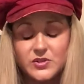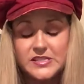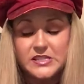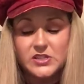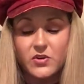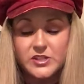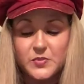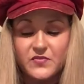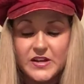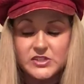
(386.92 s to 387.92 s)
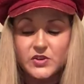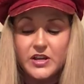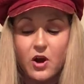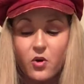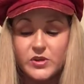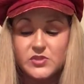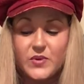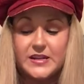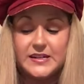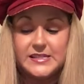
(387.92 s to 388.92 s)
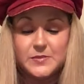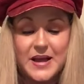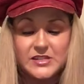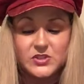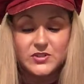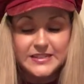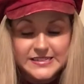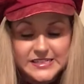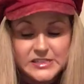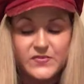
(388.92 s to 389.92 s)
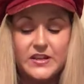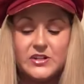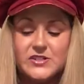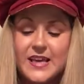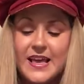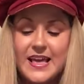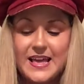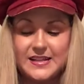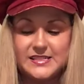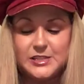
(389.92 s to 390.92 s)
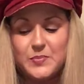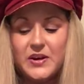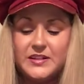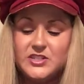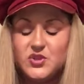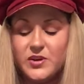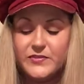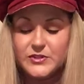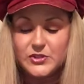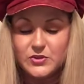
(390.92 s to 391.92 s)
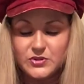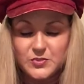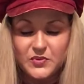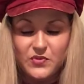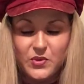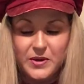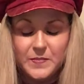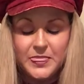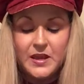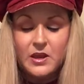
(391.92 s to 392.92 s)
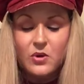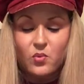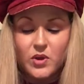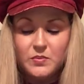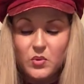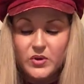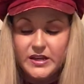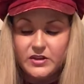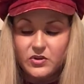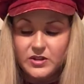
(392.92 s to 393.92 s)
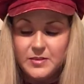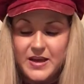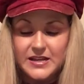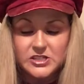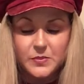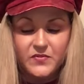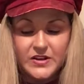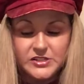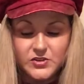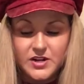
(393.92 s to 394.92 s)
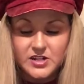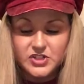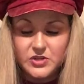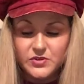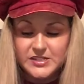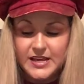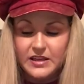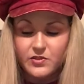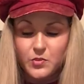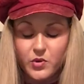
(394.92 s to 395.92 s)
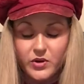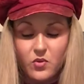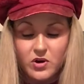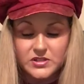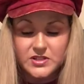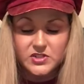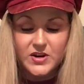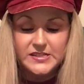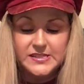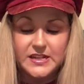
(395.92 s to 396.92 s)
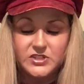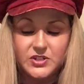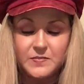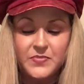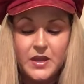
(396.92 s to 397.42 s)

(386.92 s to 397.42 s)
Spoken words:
he saw his professor, he always ran to his master, licked his fingers, and spun in joyful circles before him. One morning in early May, as the professor and Hachi were taking their morning walk to the train station,